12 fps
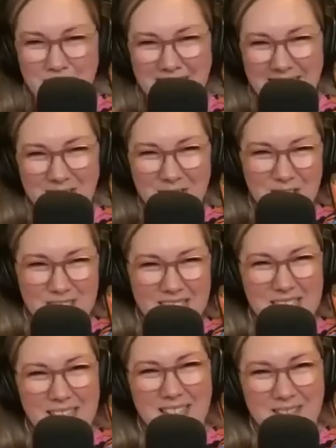Like, there's just
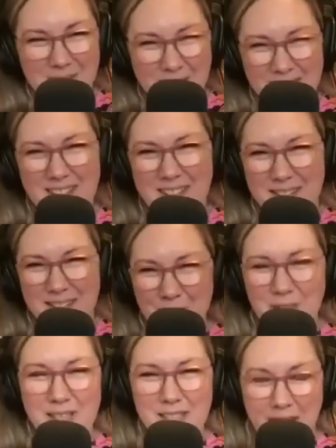these, like,
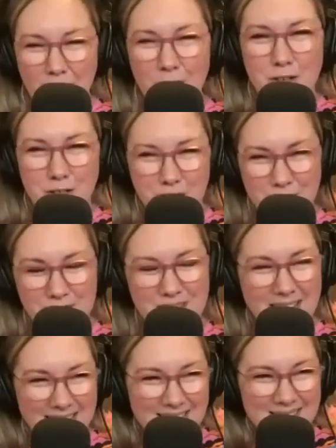these characters
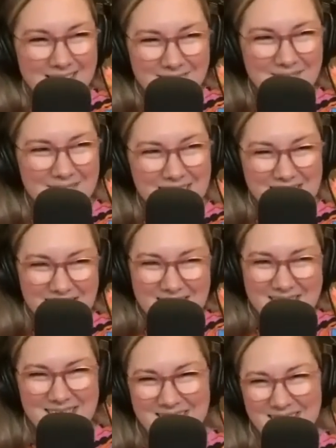that exist, and